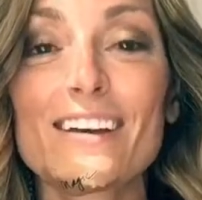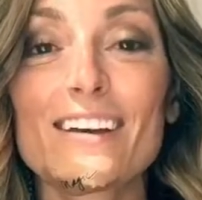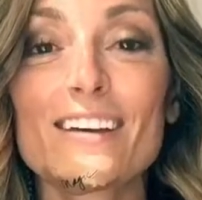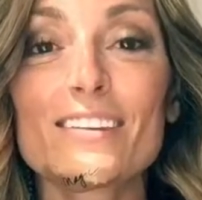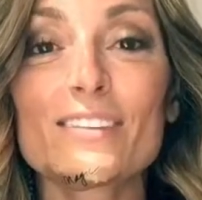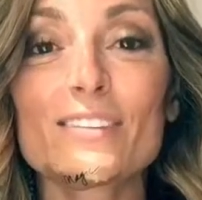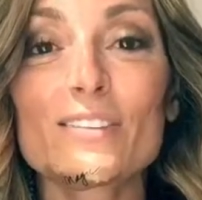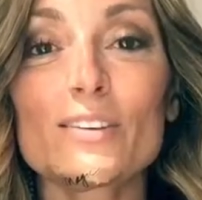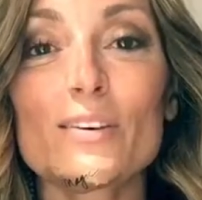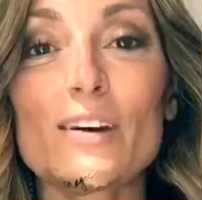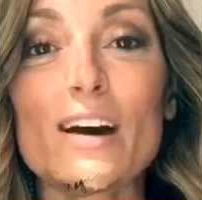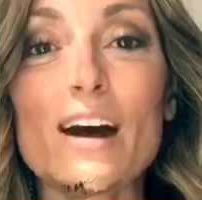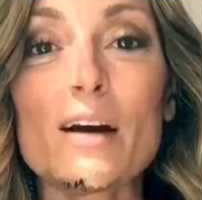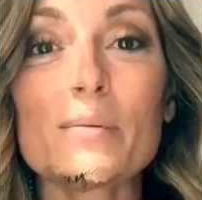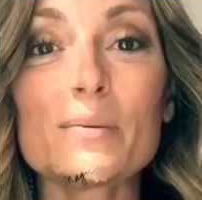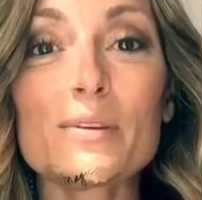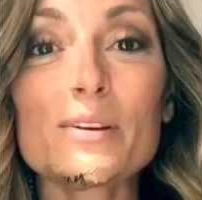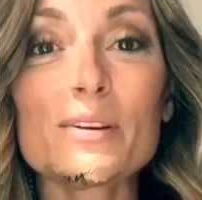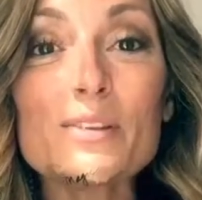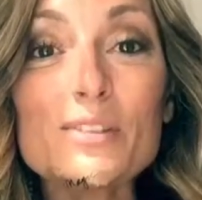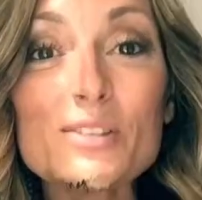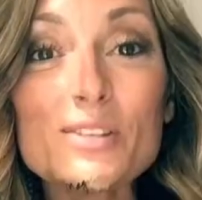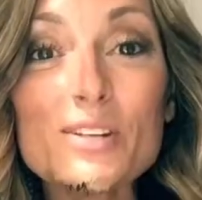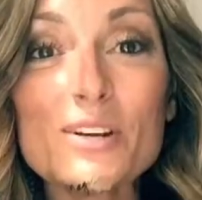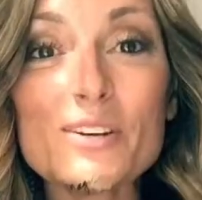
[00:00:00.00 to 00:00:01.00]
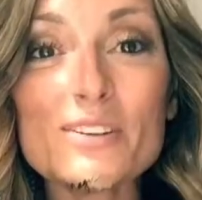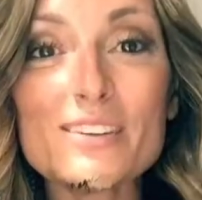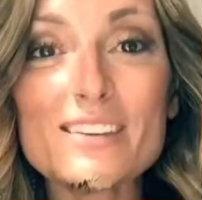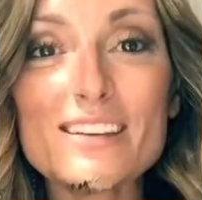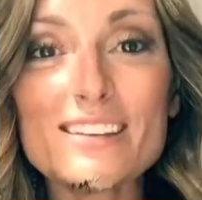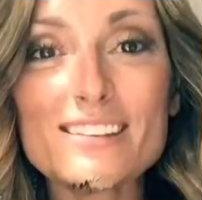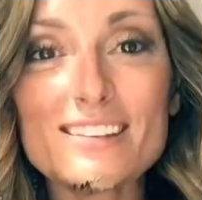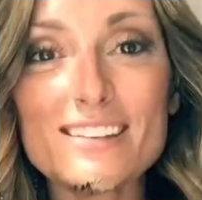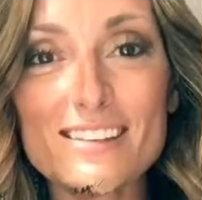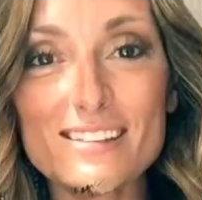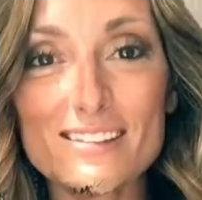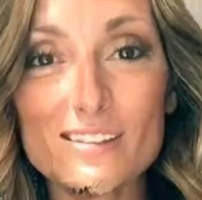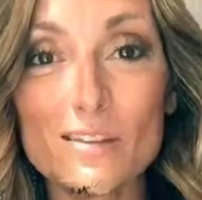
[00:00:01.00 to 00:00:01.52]
So how about you share
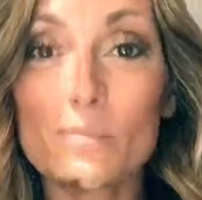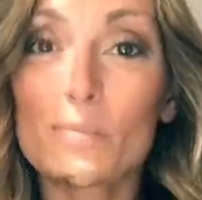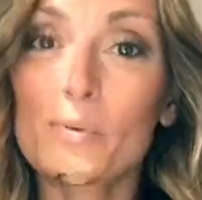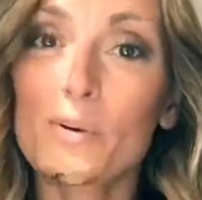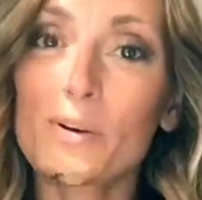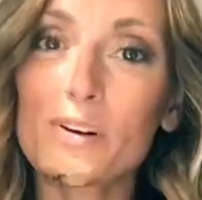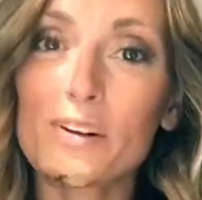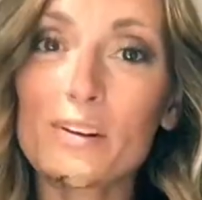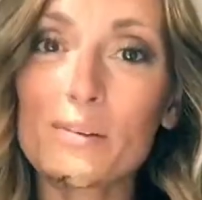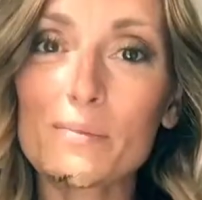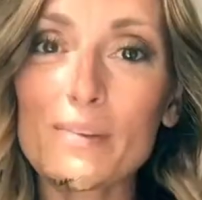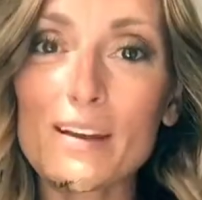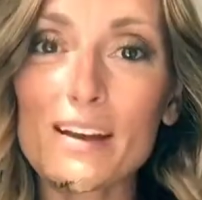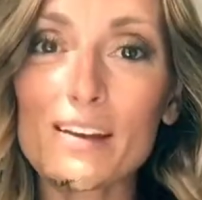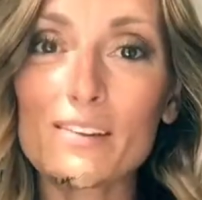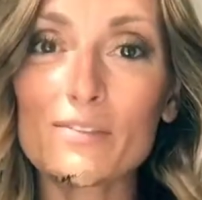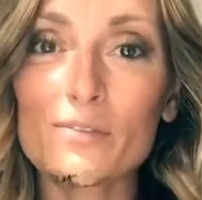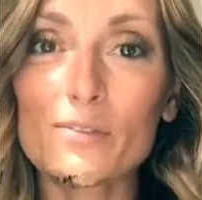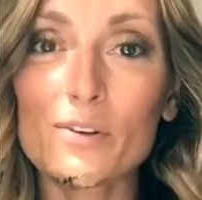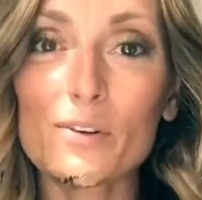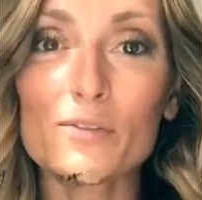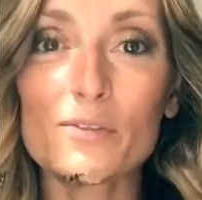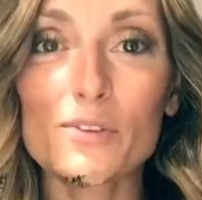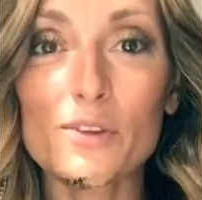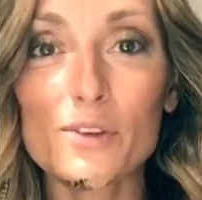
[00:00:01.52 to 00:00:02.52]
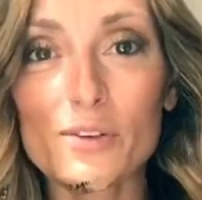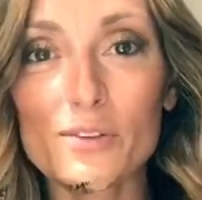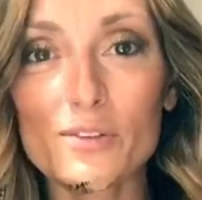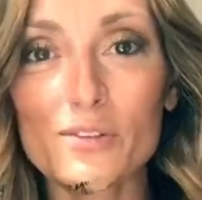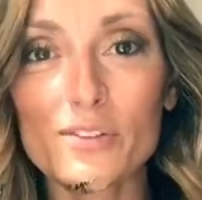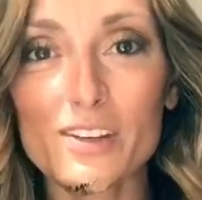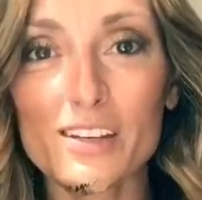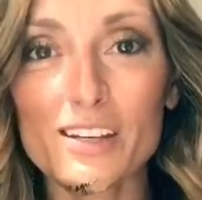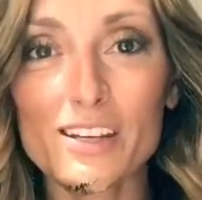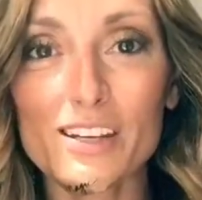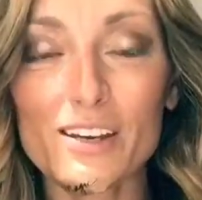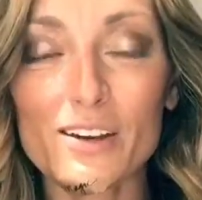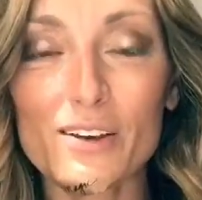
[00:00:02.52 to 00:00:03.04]
this as the Burning Man review
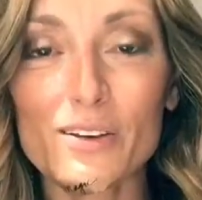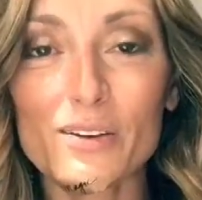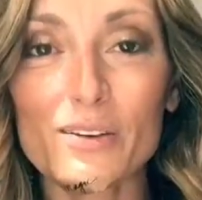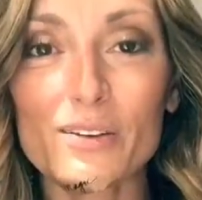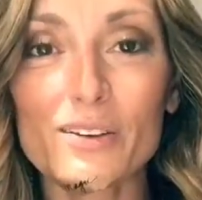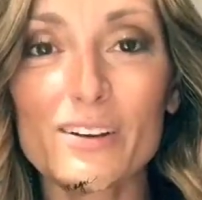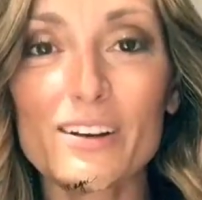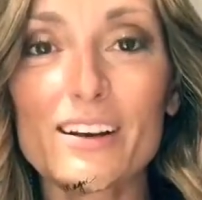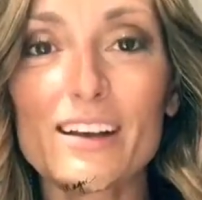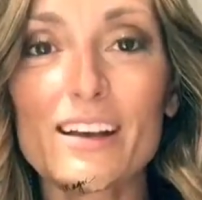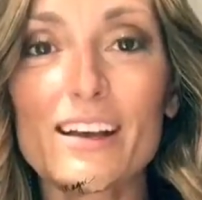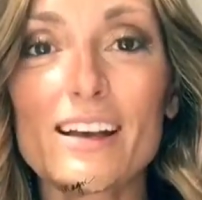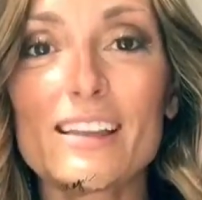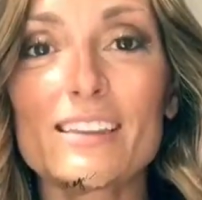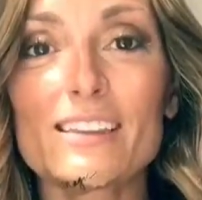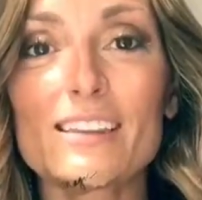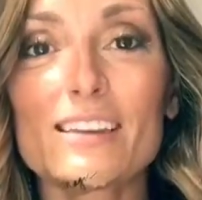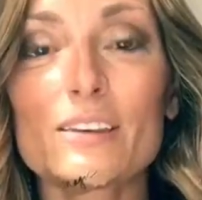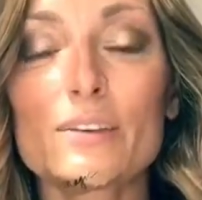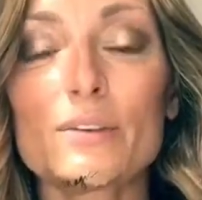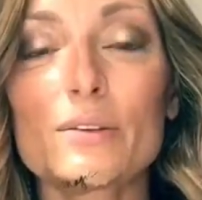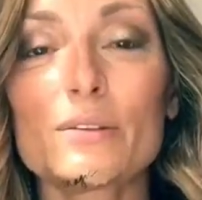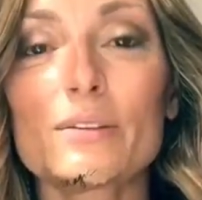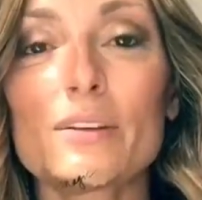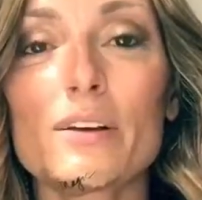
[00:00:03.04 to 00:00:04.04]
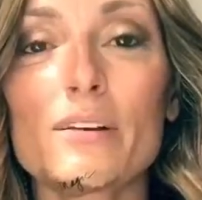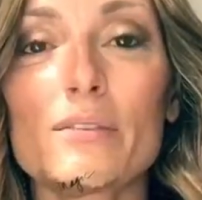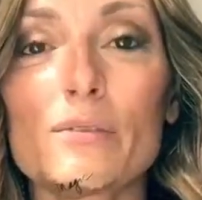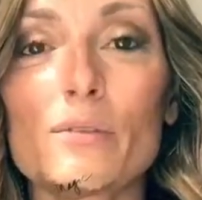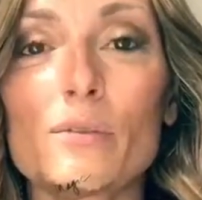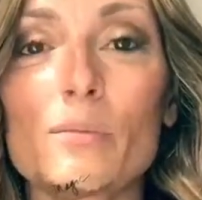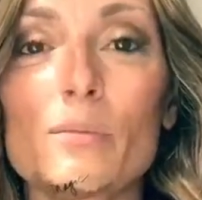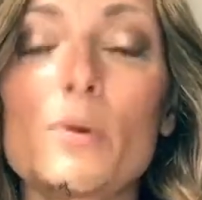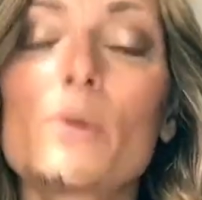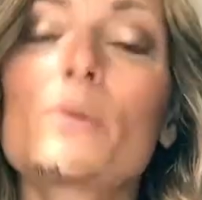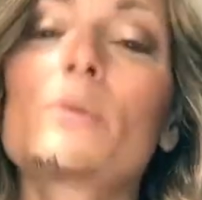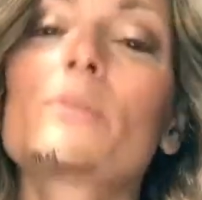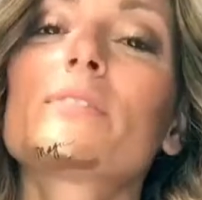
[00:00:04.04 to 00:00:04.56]
video that you love the
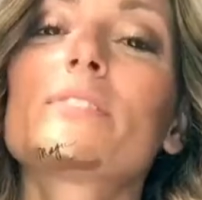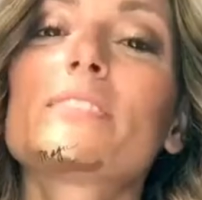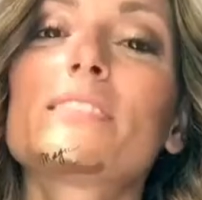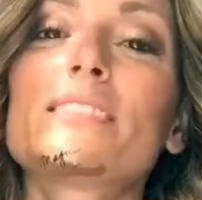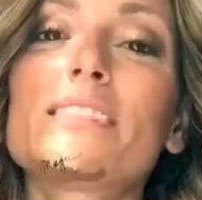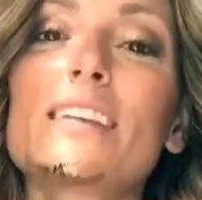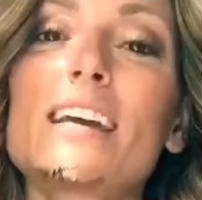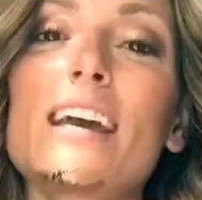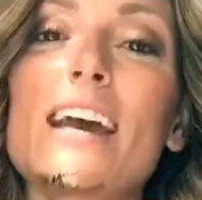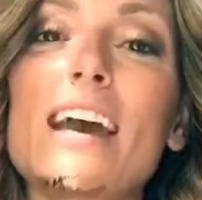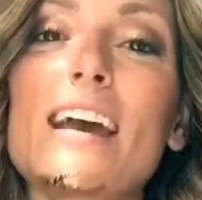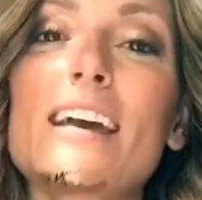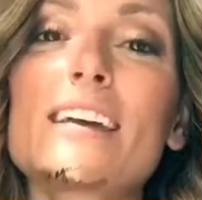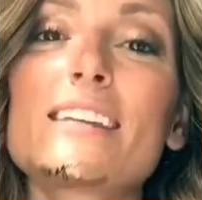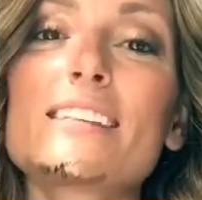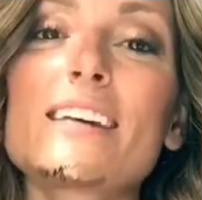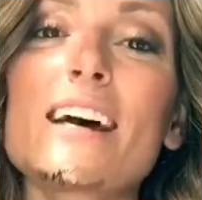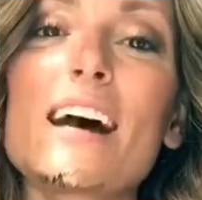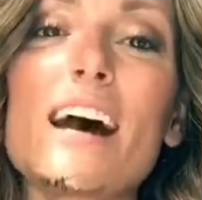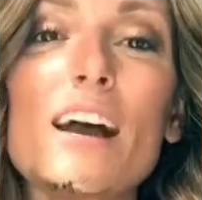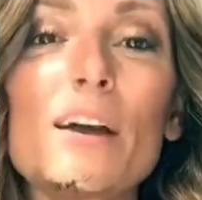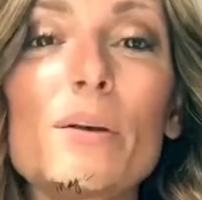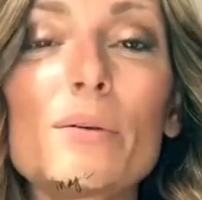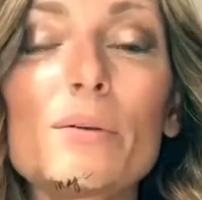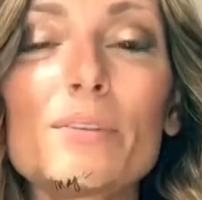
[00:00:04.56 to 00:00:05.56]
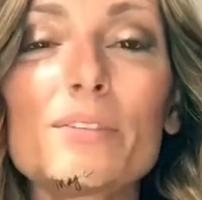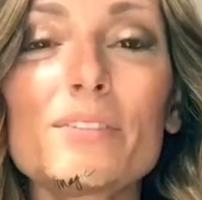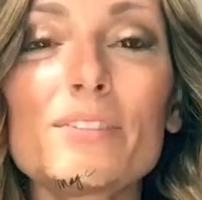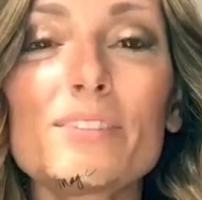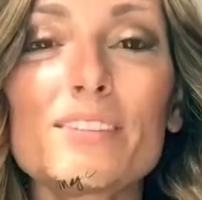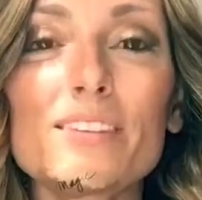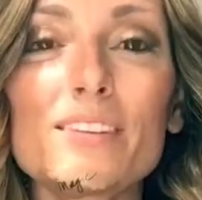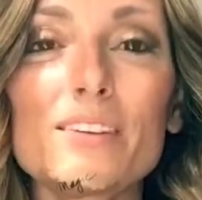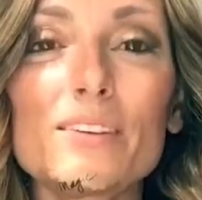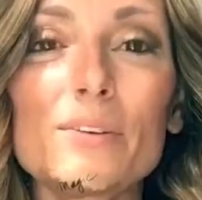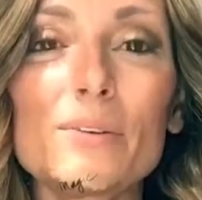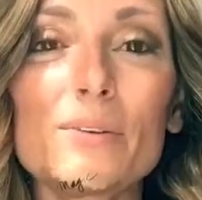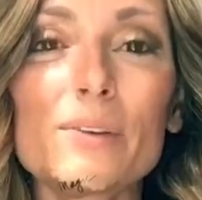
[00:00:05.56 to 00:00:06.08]
most. And I will
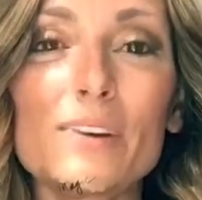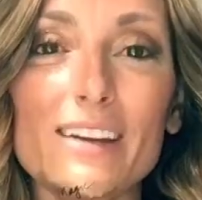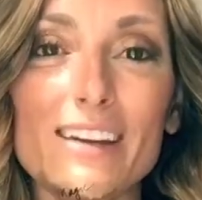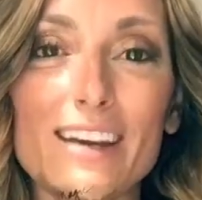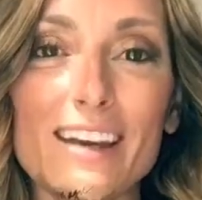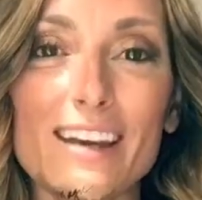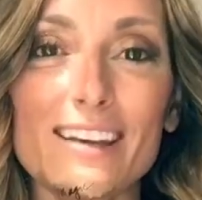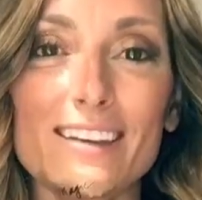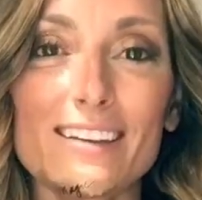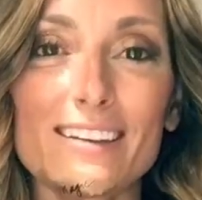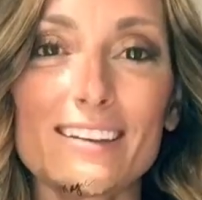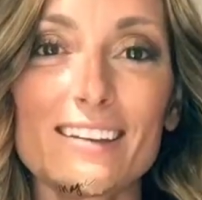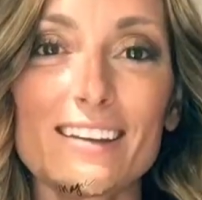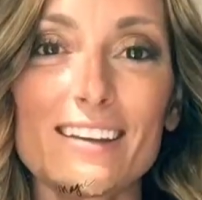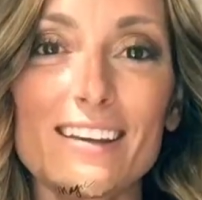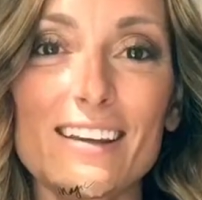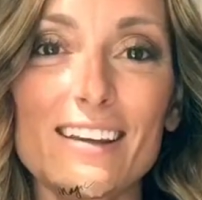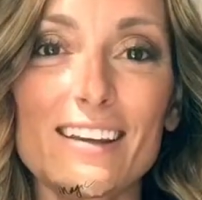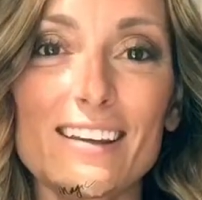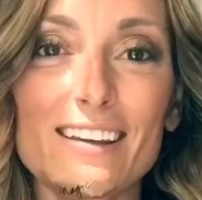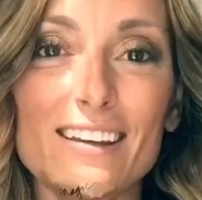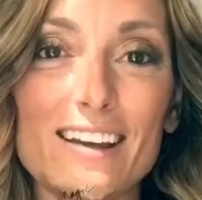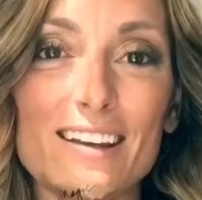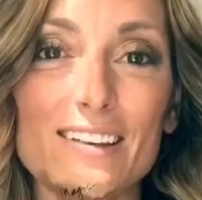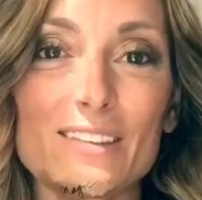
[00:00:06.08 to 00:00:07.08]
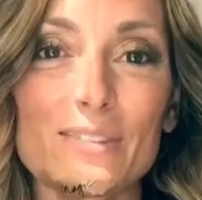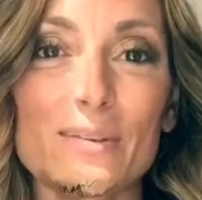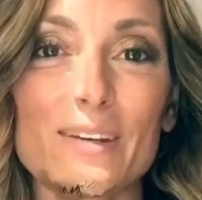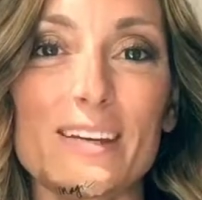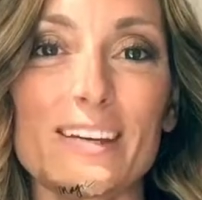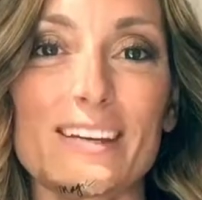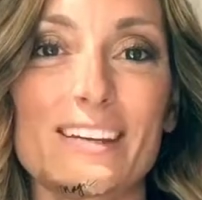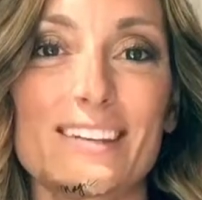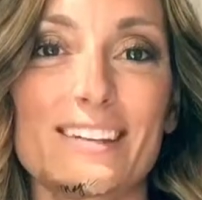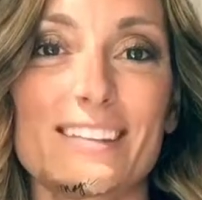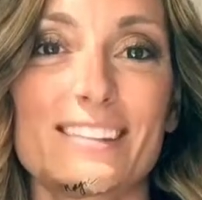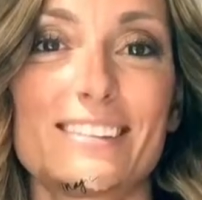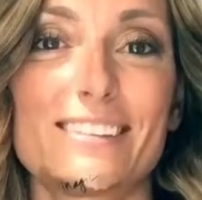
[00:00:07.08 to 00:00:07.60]
see you again next week.